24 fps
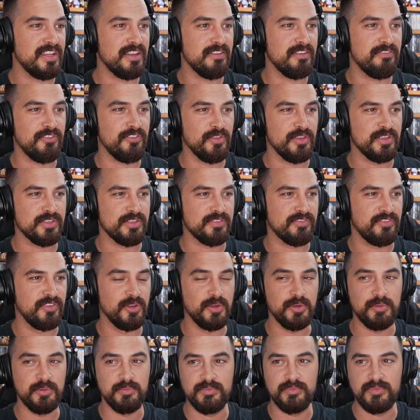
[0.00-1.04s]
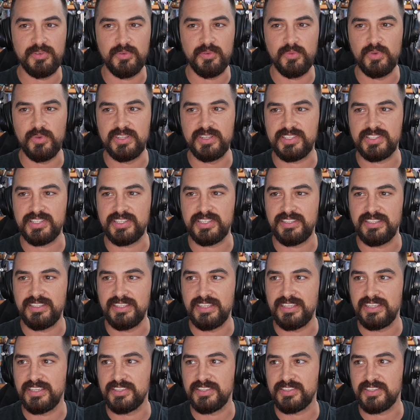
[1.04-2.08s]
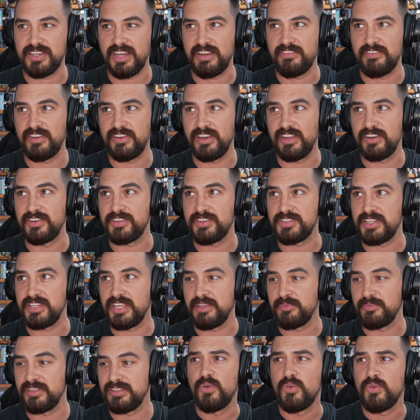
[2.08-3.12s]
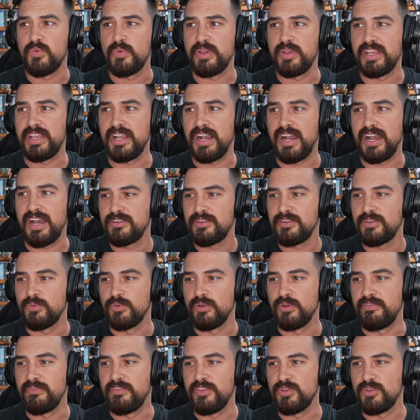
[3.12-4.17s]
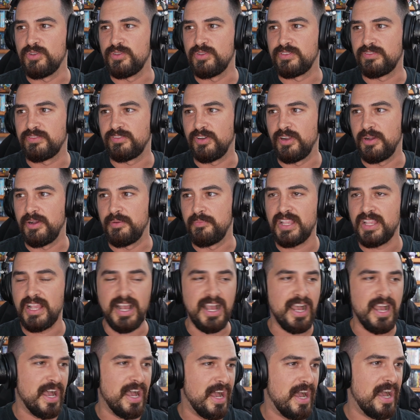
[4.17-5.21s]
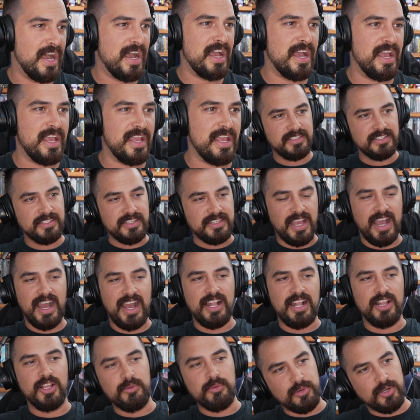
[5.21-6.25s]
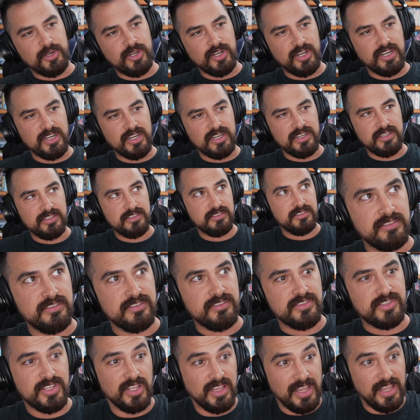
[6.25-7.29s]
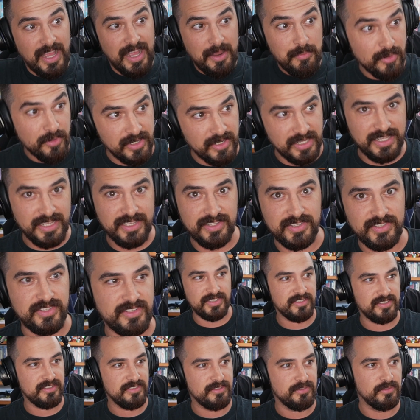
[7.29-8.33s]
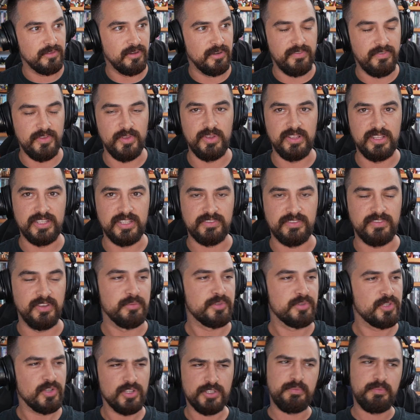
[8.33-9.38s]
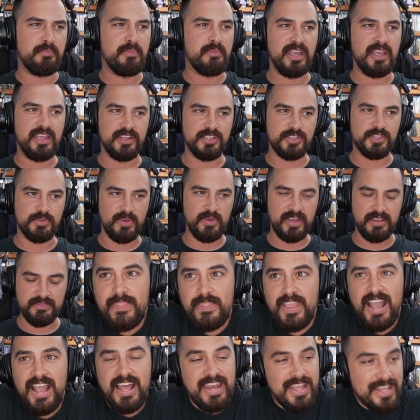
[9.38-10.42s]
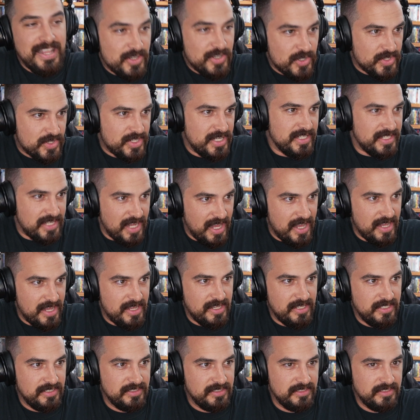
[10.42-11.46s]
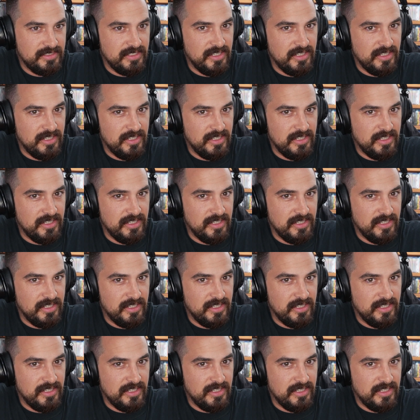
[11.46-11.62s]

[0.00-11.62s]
for this film is kind of an understatement. We got reviews from high caliber celebrities reviewing this film, so it's been making its waves. An interesting take on